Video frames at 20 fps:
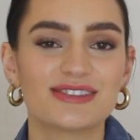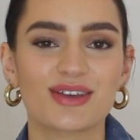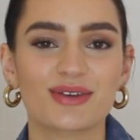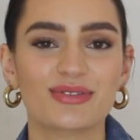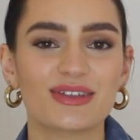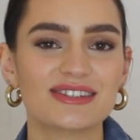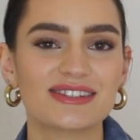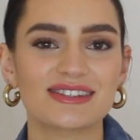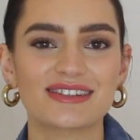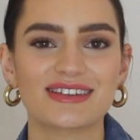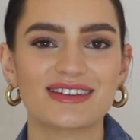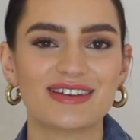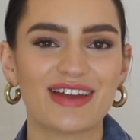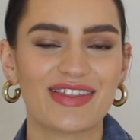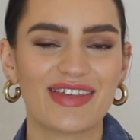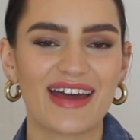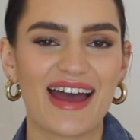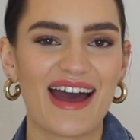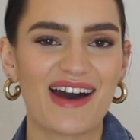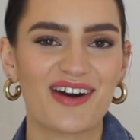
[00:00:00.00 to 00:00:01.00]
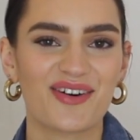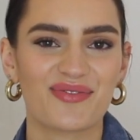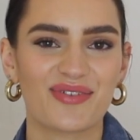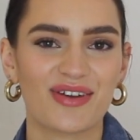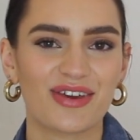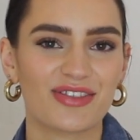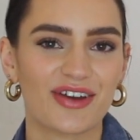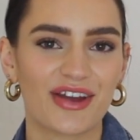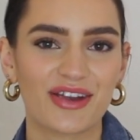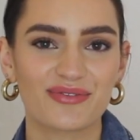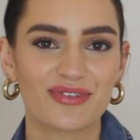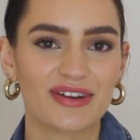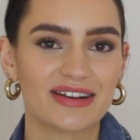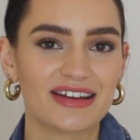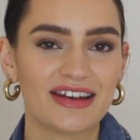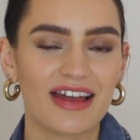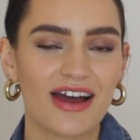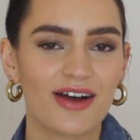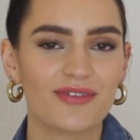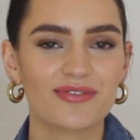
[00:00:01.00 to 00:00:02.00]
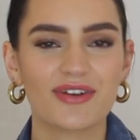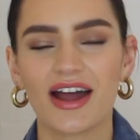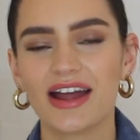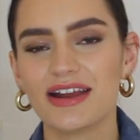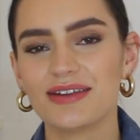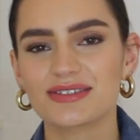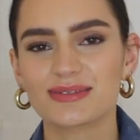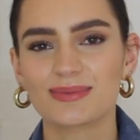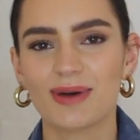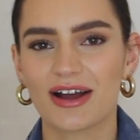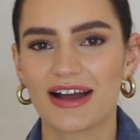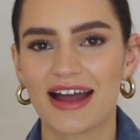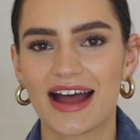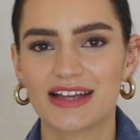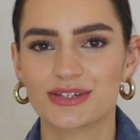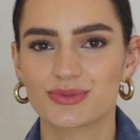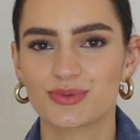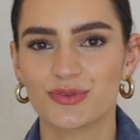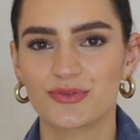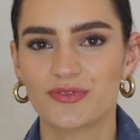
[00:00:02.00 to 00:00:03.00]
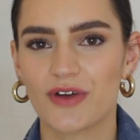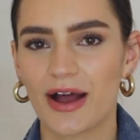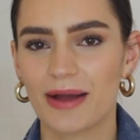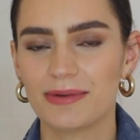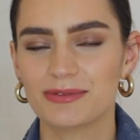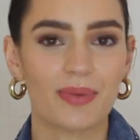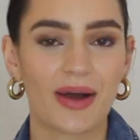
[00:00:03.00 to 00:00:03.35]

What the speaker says: So this is another outfit that I really love, kind of smart casual vibes,